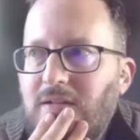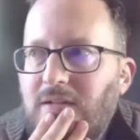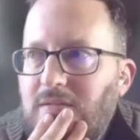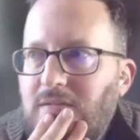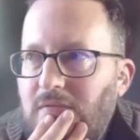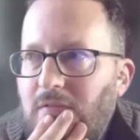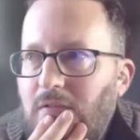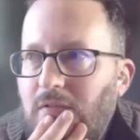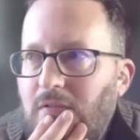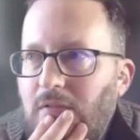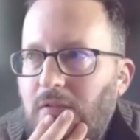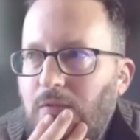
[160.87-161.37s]
I
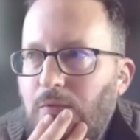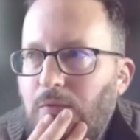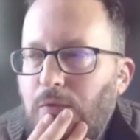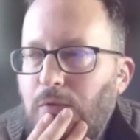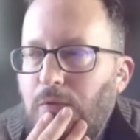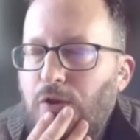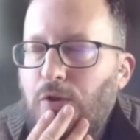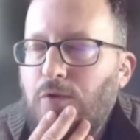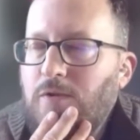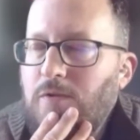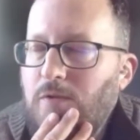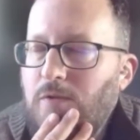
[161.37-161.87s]
mean,
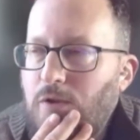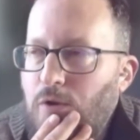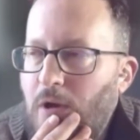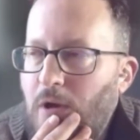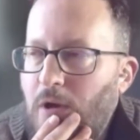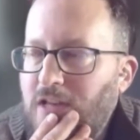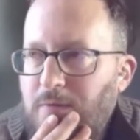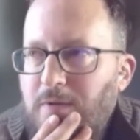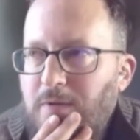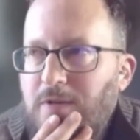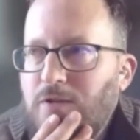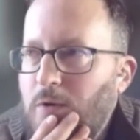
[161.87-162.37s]
when
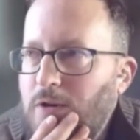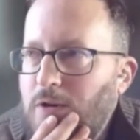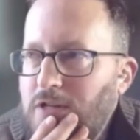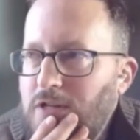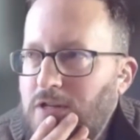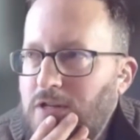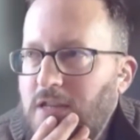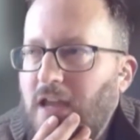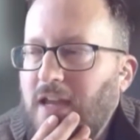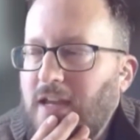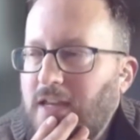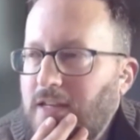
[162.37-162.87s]
you ask me these
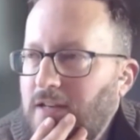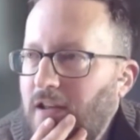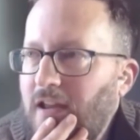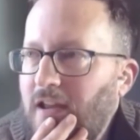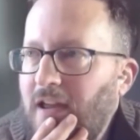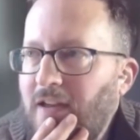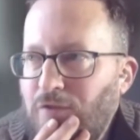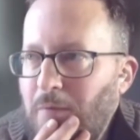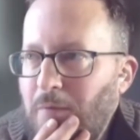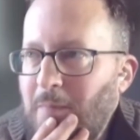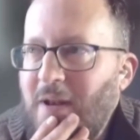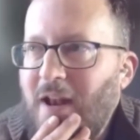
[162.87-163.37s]
questions, I
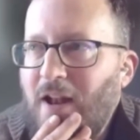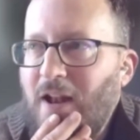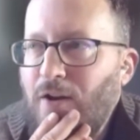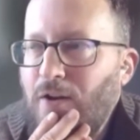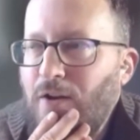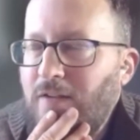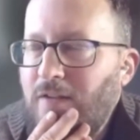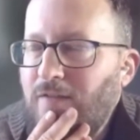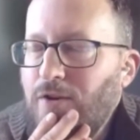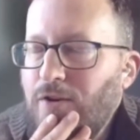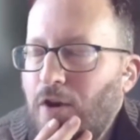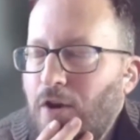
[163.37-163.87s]
have to admit, I
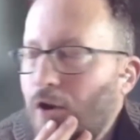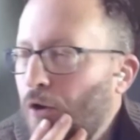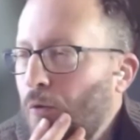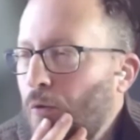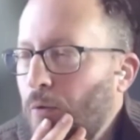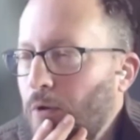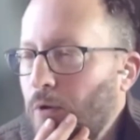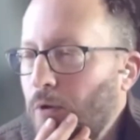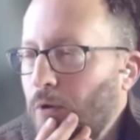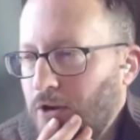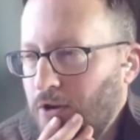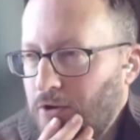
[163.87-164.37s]
don't even know
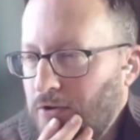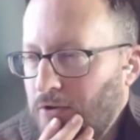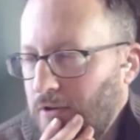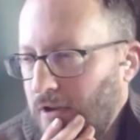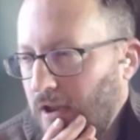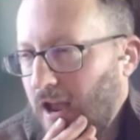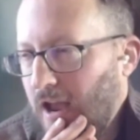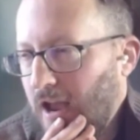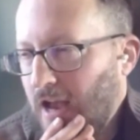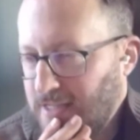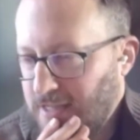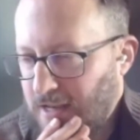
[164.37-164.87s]
what
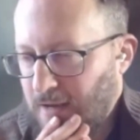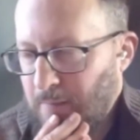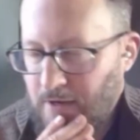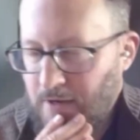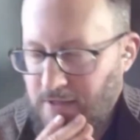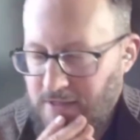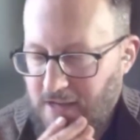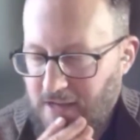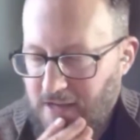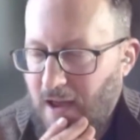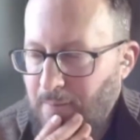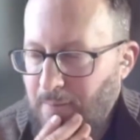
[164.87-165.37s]
you're asking
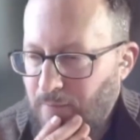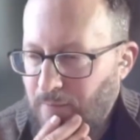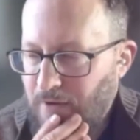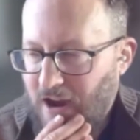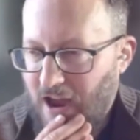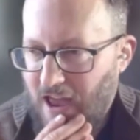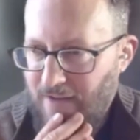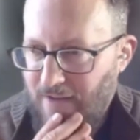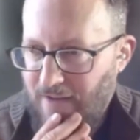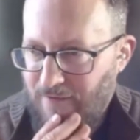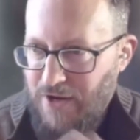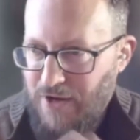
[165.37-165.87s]
because I'm
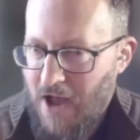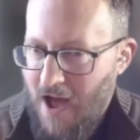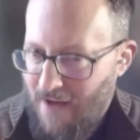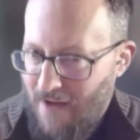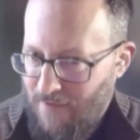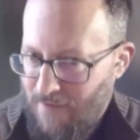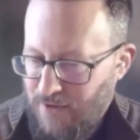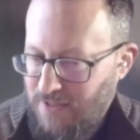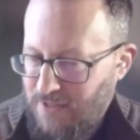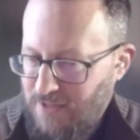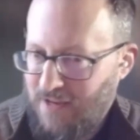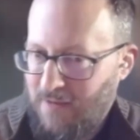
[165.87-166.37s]
kind of a
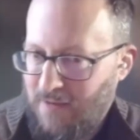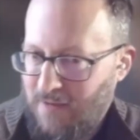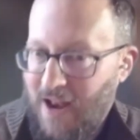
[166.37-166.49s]
novice.